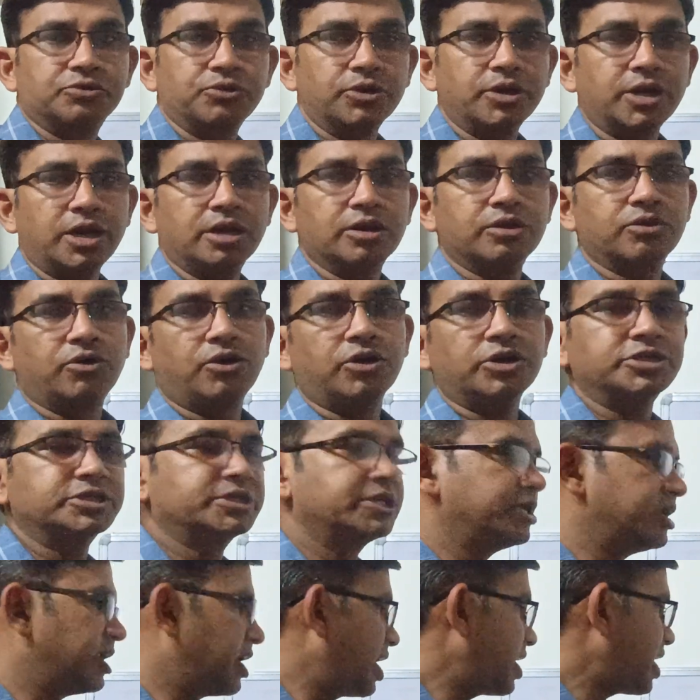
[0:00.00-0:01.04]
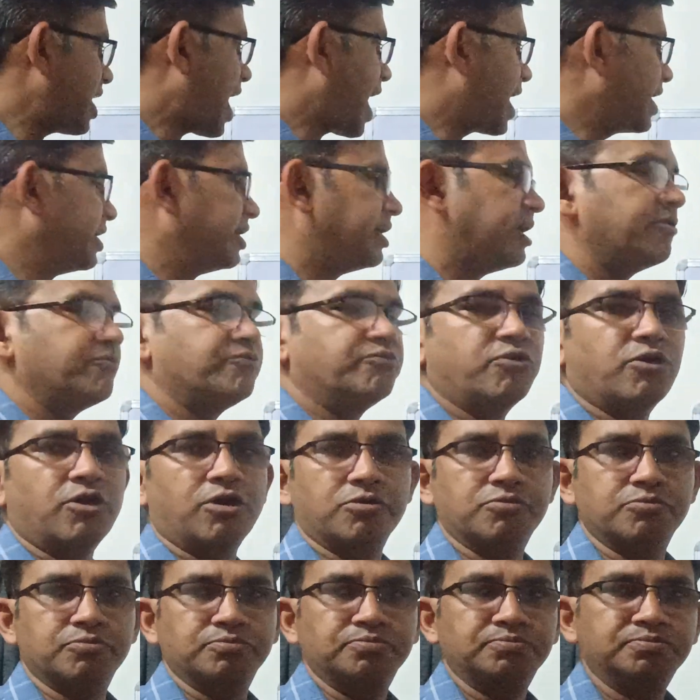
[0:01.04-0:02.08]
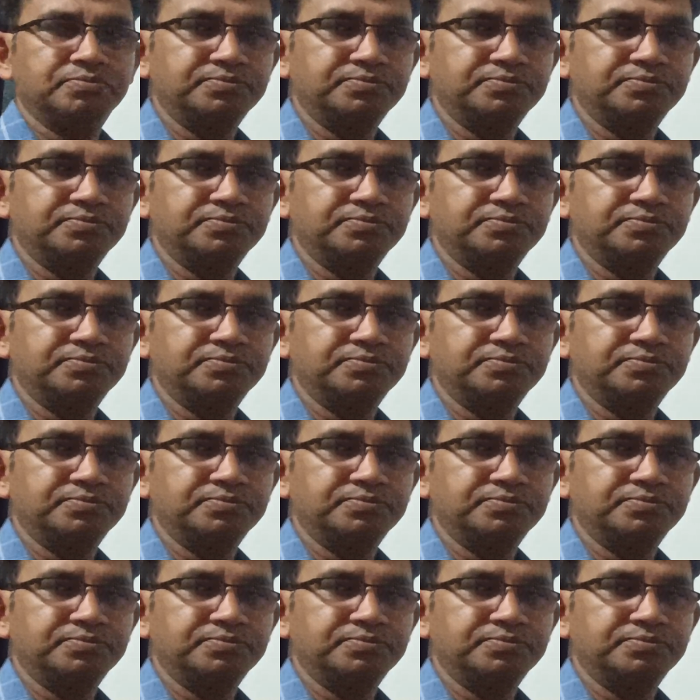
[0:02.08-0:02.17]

total cost in an additive form.